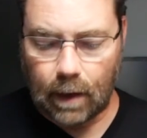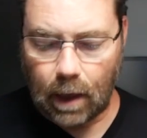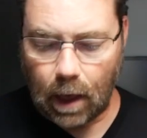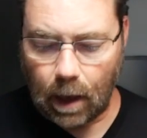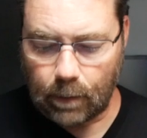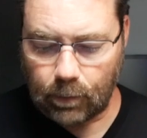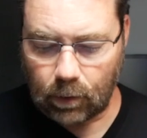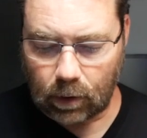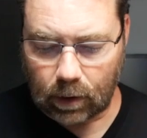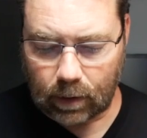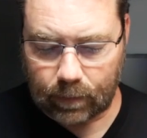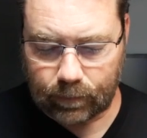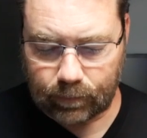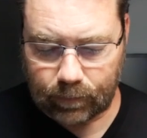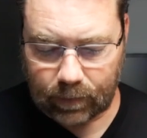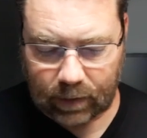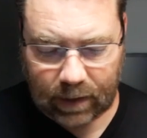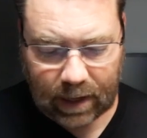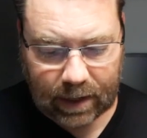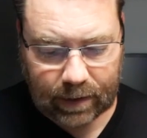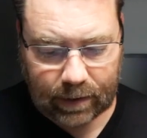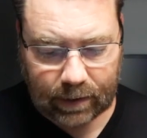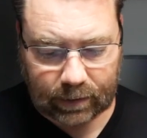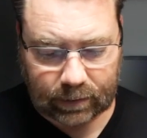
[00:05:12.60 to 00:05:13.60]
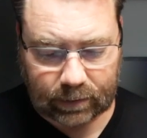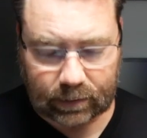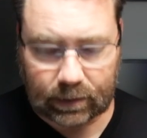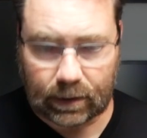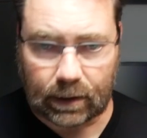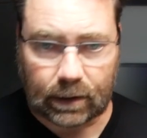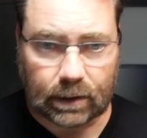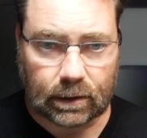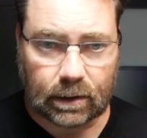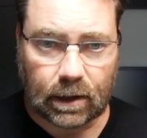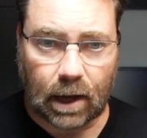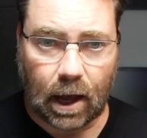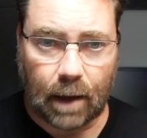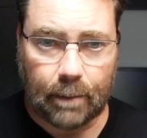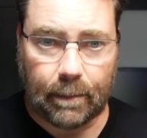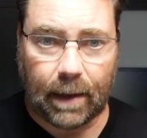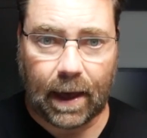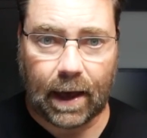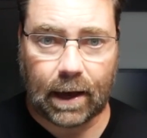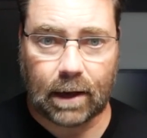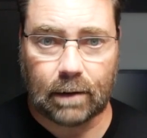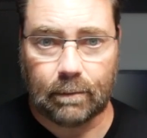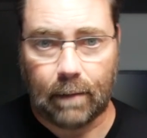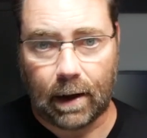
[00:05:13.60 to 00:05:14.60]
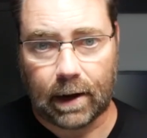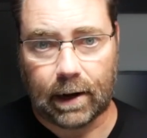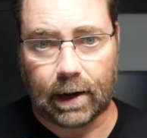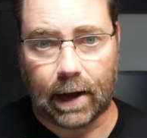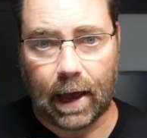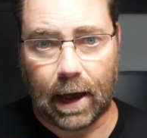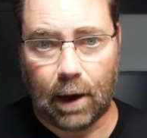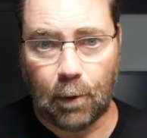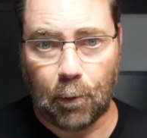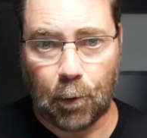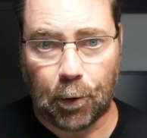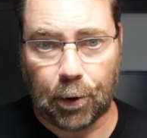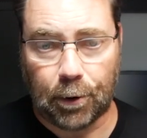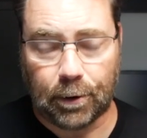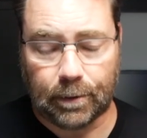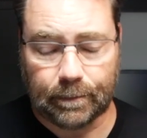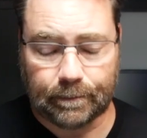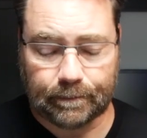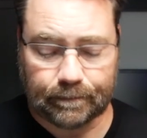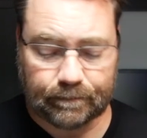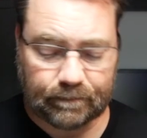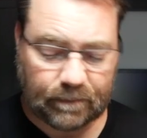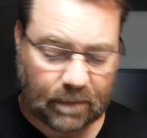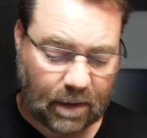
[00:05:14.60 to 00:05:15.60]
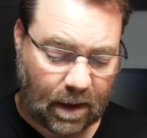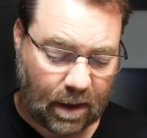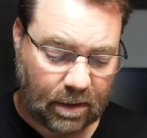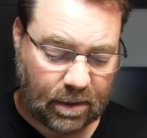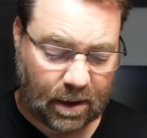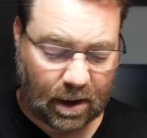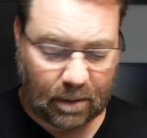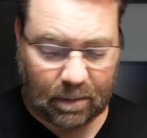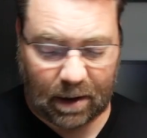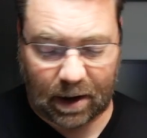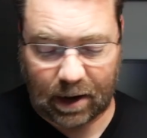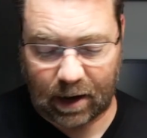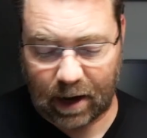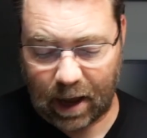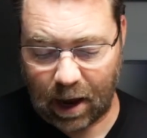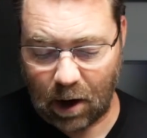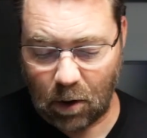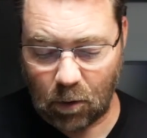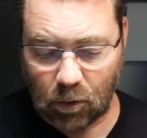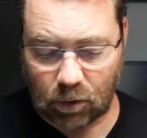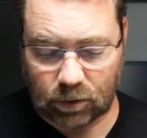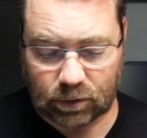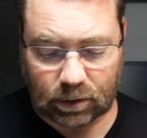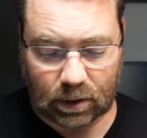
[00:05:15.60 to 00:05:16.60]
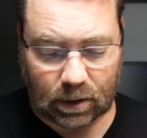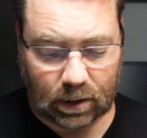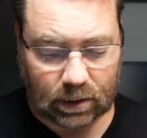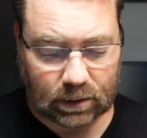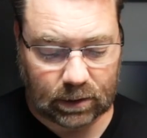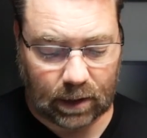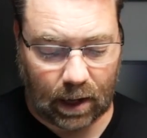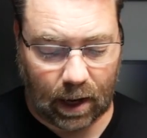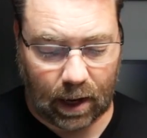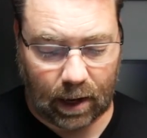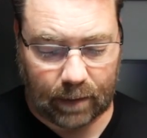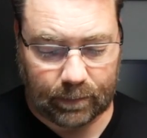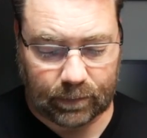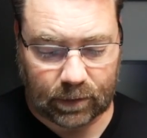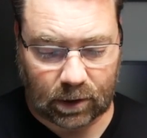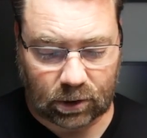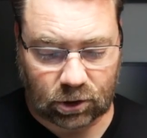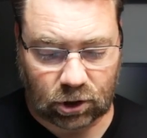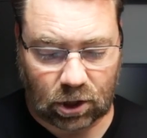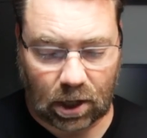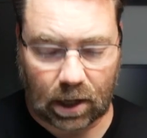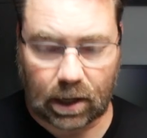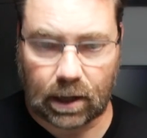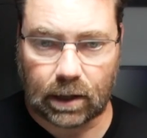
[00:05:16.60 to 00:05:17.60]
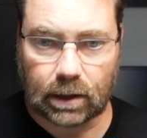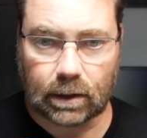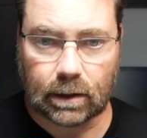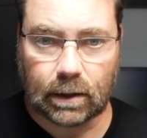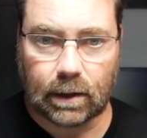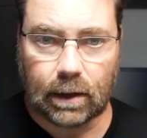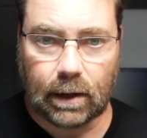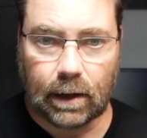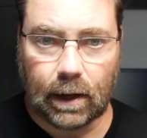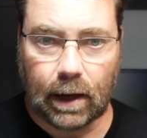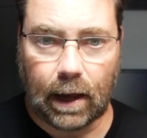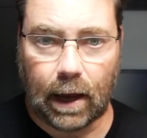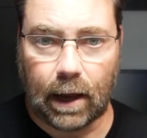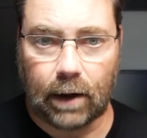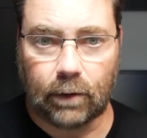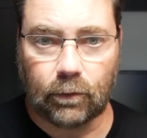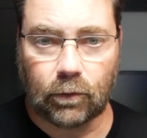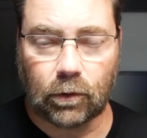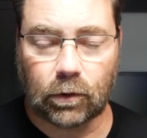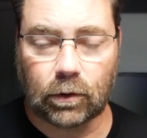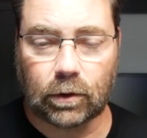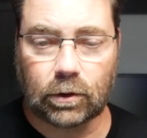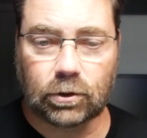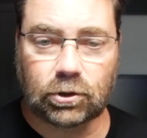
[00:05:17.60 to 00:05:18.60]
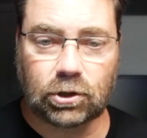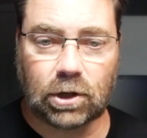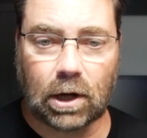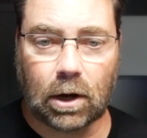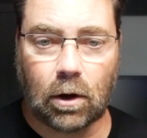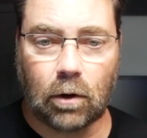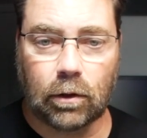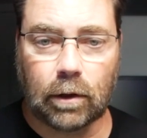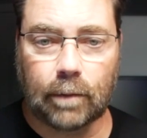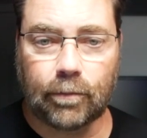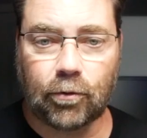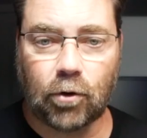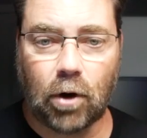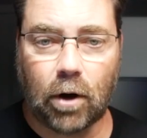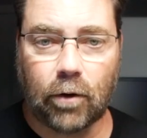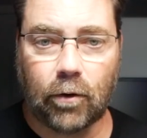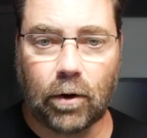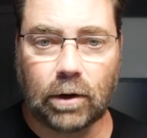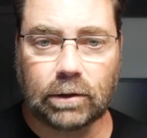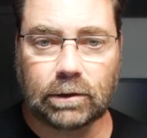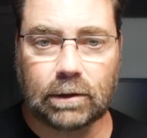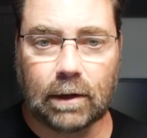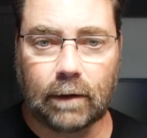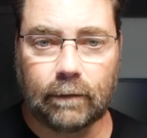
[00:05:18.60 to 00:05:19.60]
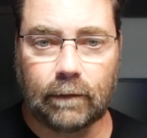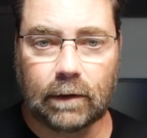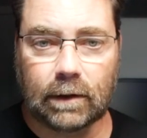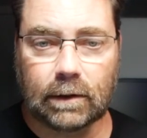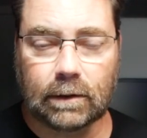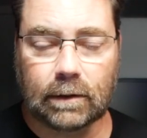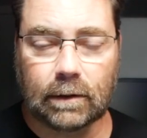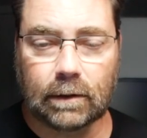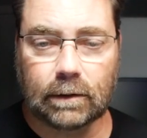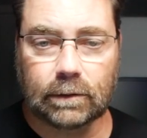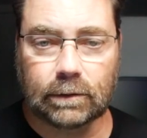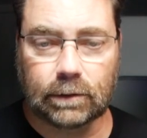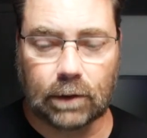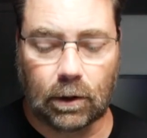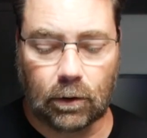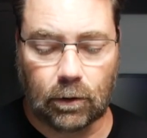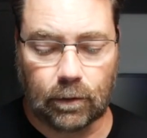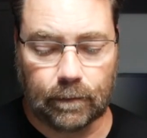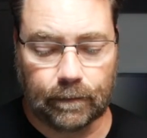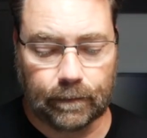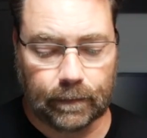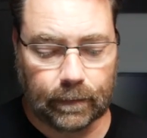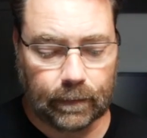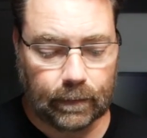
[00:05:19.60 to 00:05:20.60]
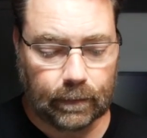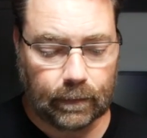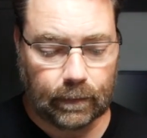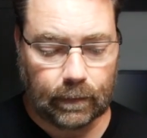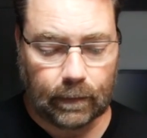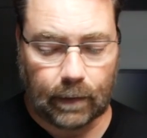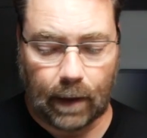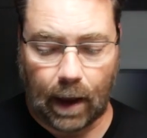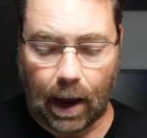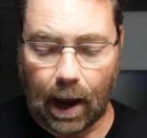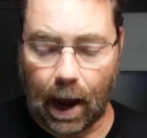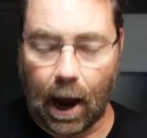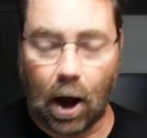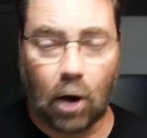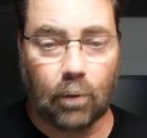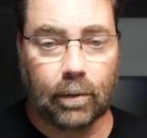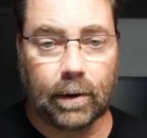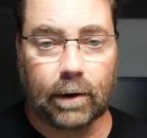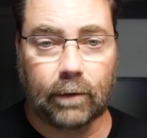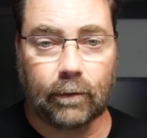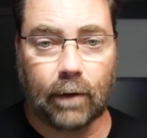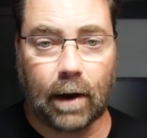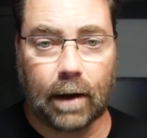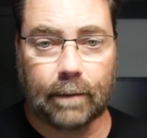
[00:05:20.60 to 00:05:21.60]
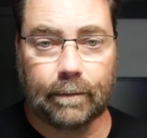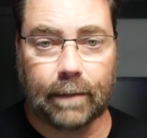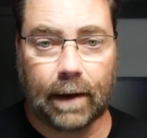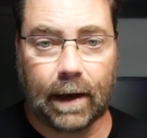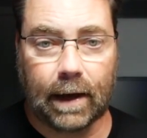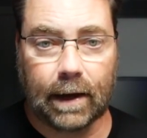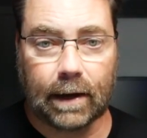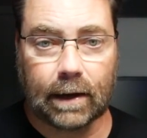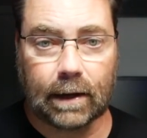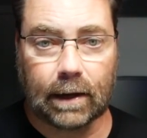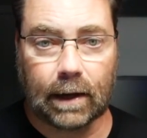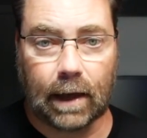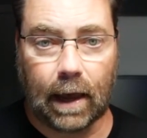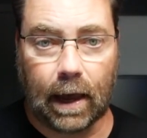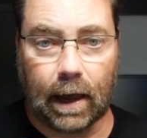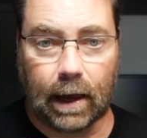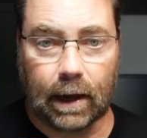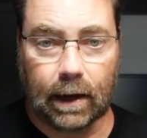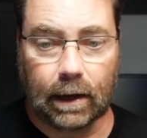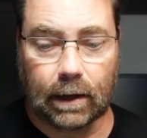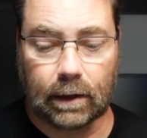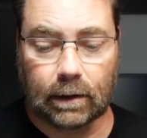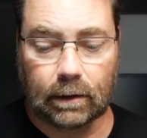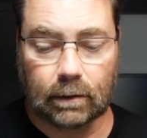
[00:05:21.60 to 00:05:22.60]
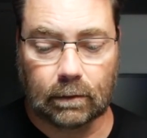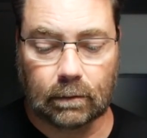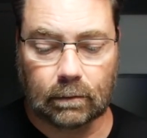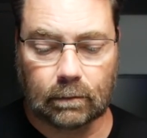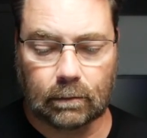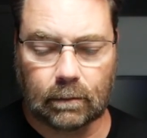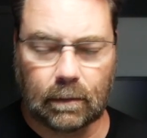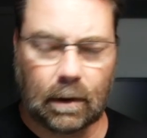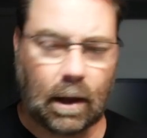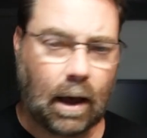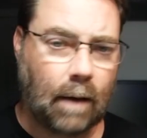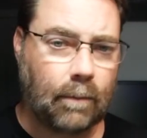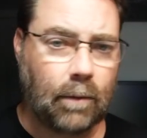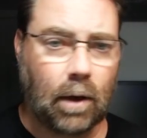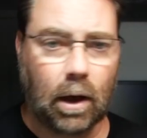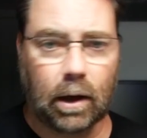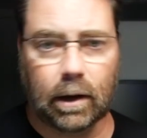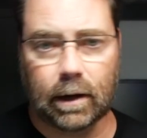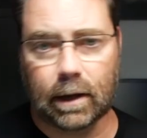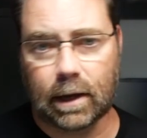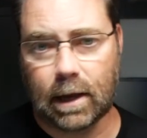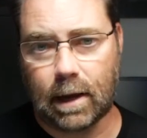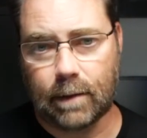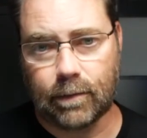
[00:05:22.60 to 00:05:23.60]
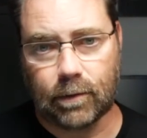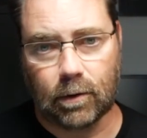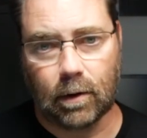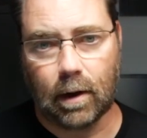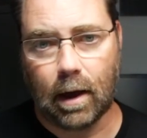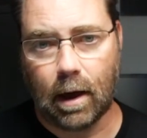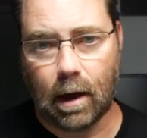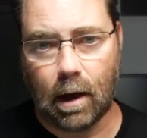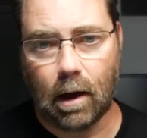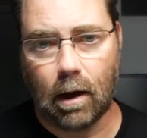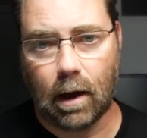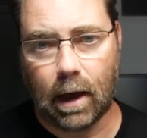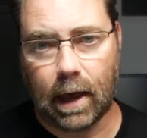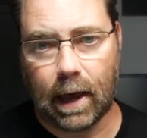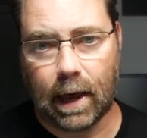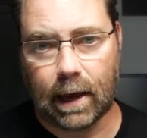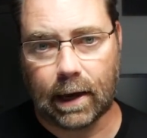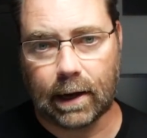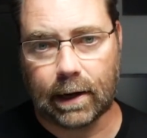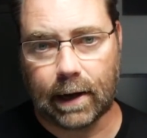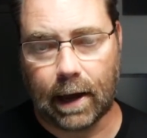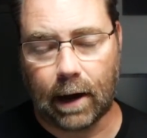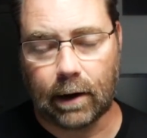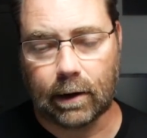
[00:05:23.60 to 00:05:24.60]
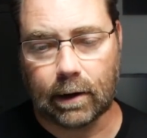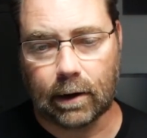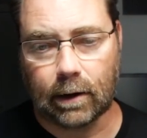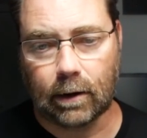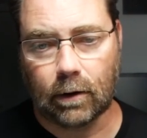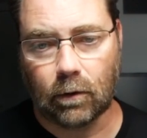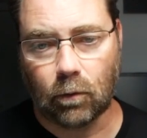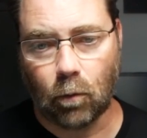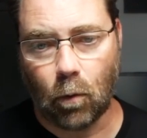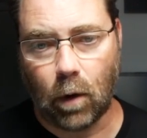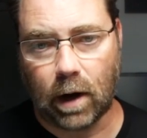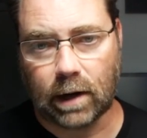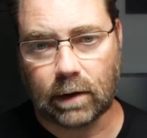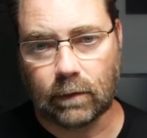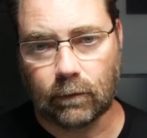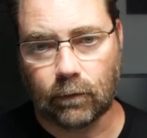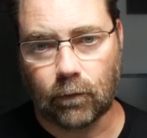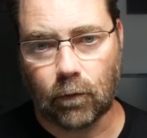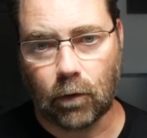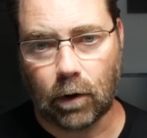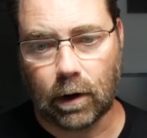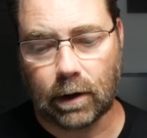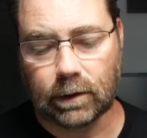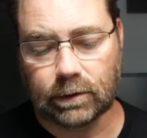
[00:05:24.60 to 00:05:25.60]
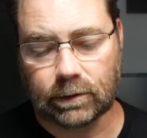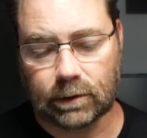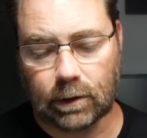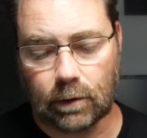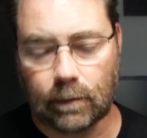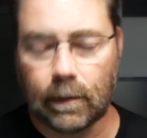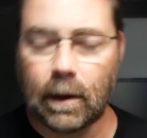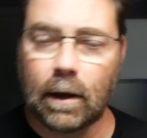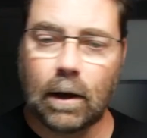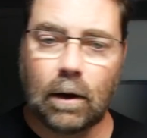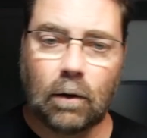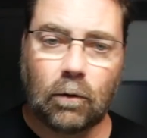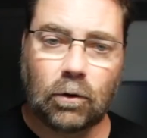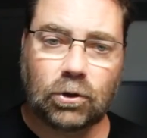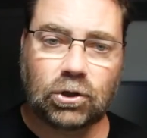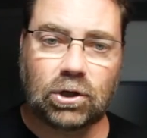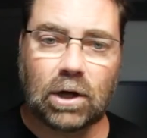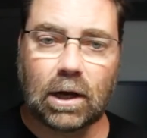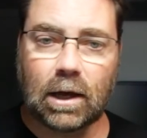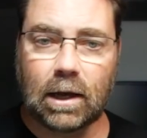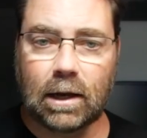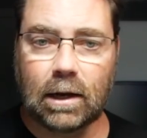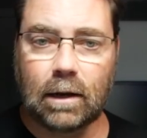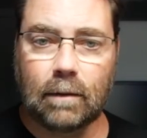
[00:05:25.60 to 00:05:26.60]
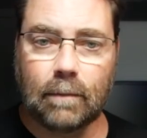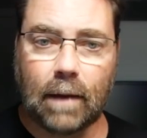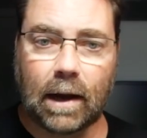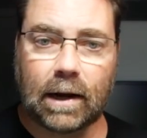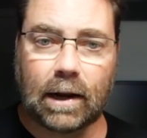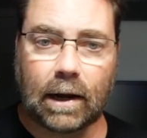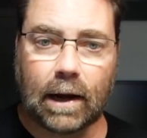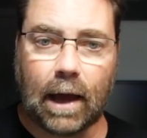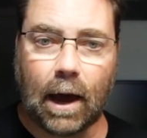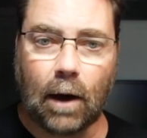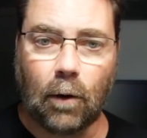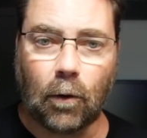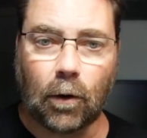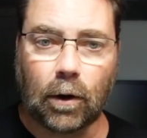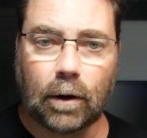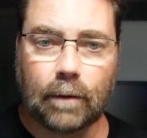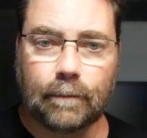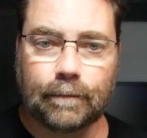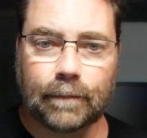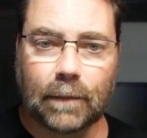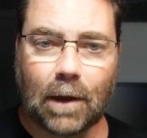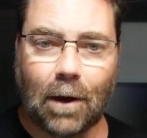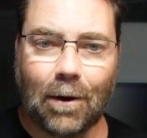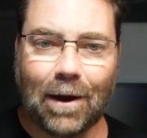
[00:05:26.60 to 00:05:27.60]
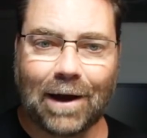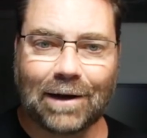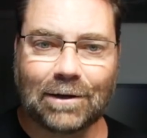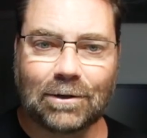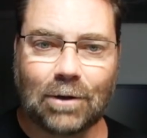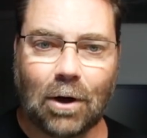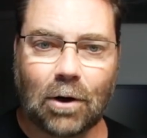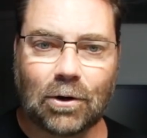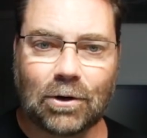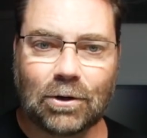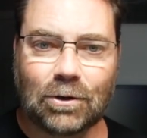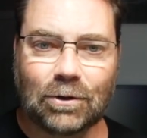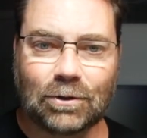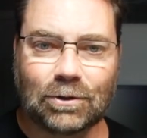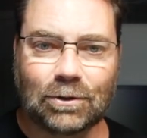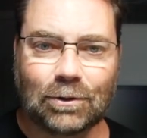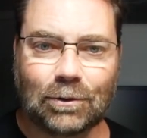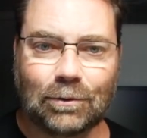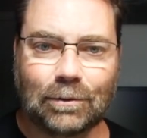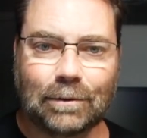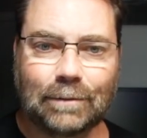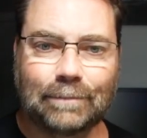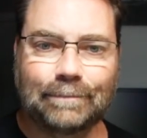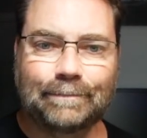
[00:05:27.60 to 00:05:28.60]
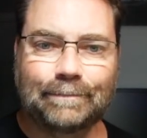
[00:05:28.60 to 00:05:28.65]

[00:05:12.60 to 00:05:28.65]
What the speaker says: I'm going to let this sit and come back in about an hour. I think about an hour is a good time to check it, and we're going to check on the progress of it. So, I'll be right back, and I'm not going to keep you hanging out here waiting for it. So, we'll check in about an hour. All right, talk to you soon.